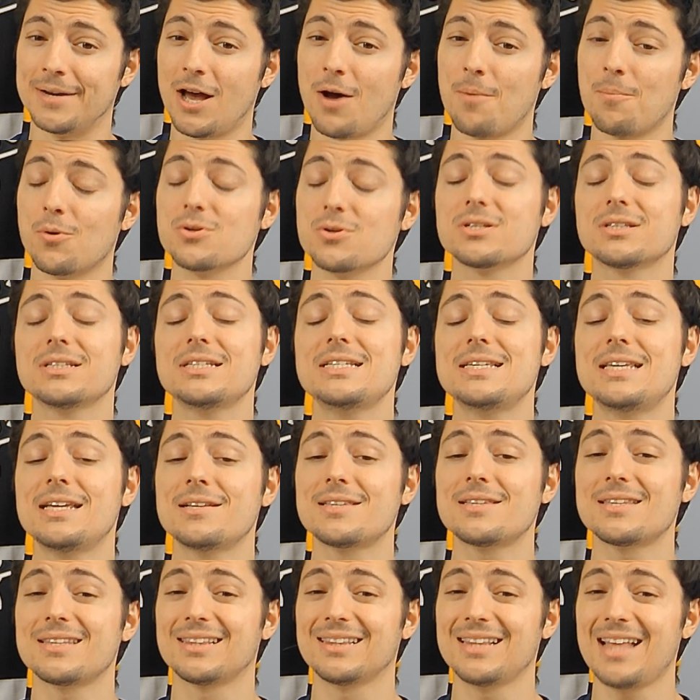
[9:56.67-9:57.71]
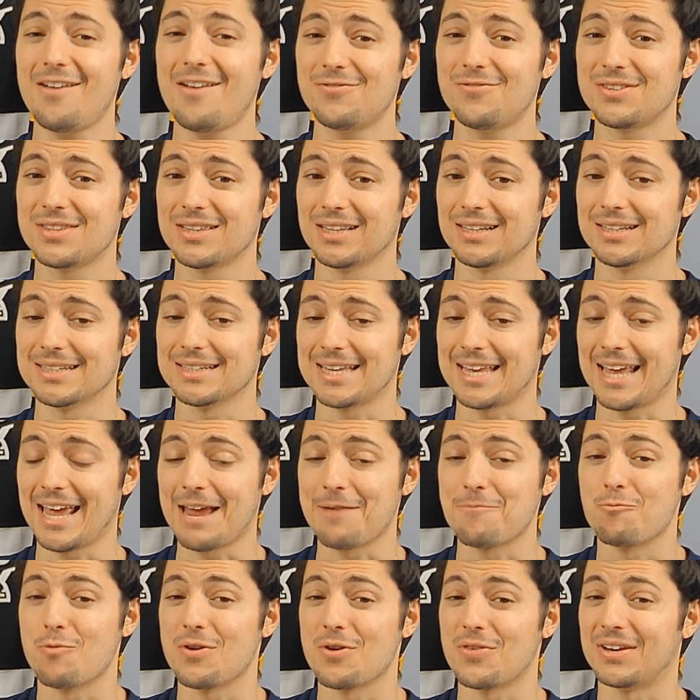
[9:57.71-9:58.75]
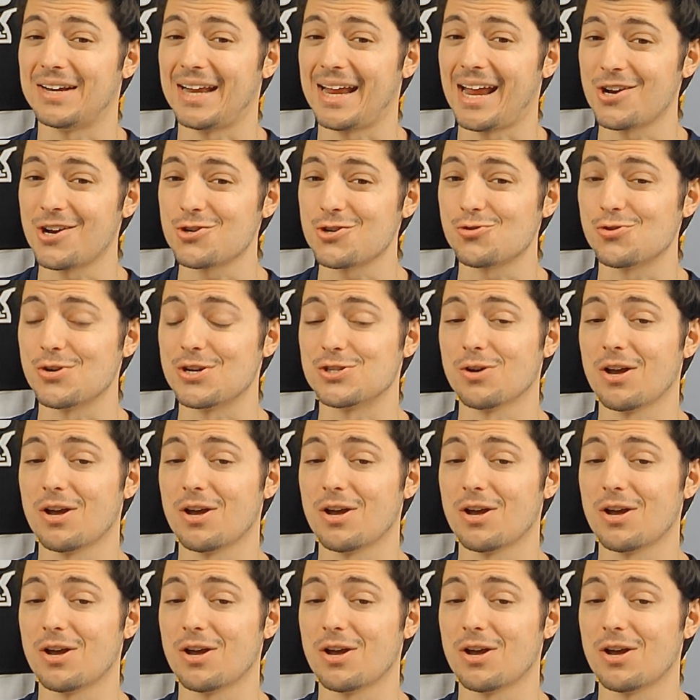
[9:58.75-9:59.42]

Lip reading: Now, Merzlikins left the game with an injury.